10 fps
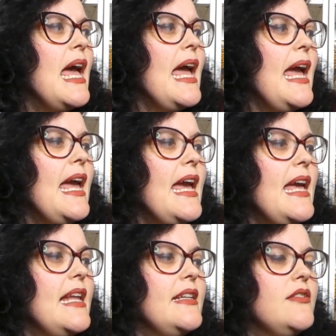
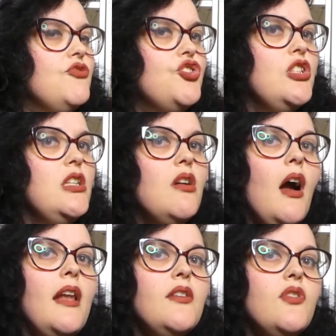and she
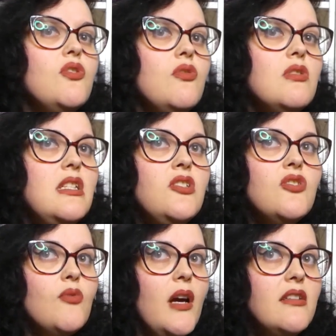kind of ignores his
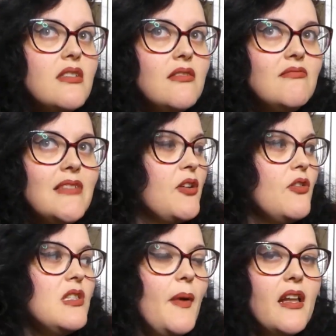threat,
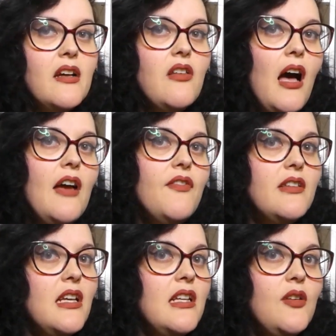goes about her life, and
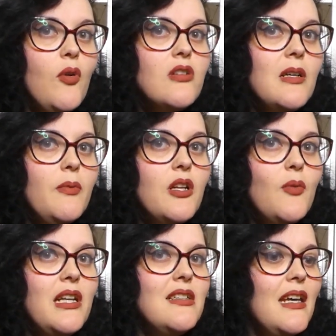then he rocks up on her
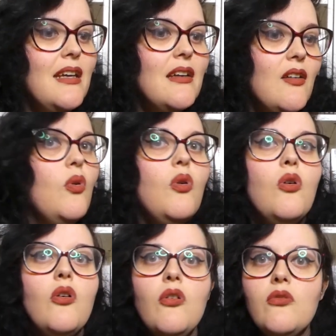wedding day
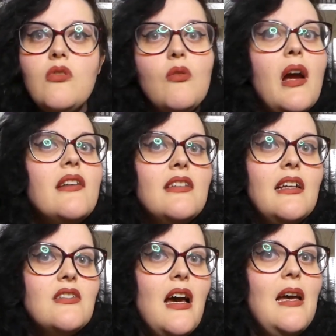or around that
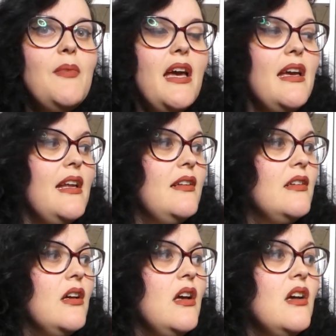time and
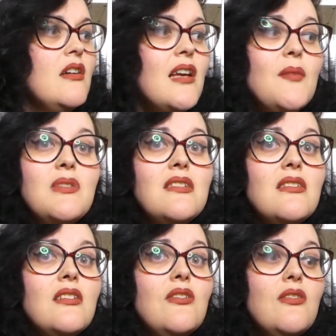comes in
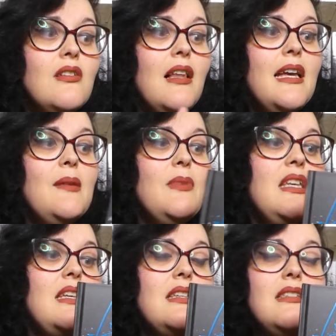to claim
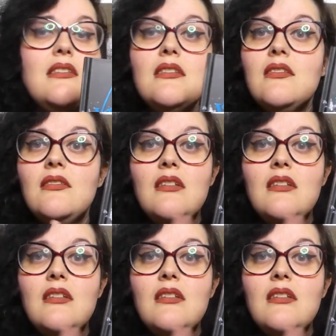his